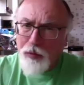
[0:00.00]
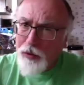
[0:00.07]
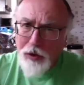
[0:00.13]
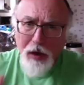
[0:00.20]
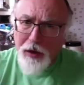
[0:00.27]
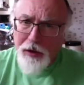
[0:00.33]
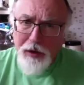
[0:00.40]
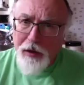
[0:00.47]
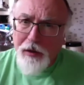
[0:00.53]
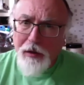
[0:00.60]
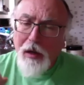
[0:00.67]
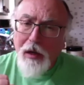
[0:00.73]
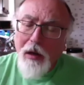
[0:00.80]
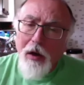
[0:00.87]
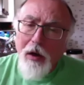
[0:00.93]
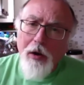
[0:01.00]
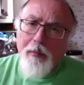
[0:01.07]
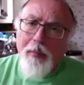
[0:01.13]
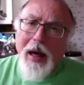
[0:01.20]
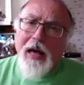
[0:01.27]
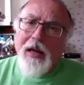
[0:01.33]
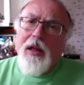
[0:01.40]
Would you like to
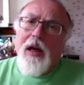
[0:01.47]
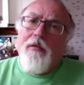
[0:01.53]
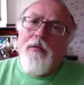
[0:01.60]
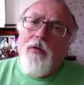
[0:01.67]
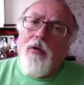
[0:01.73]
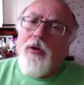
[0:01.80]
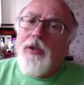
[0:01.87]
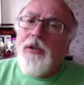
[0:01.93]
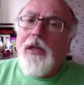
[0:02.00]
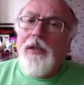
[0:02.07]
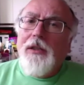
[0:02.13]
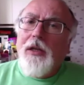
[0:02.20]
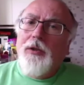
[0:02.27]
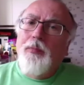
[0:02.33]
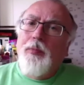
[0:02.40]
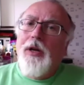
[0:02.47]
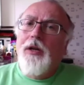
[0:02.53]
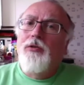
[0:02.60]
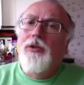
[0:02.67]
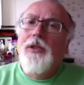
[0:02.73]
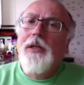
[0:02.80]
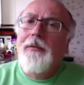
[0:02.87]
unpack that for us? That sounds pretty
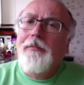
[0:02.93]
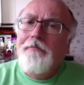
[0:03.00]
interesting.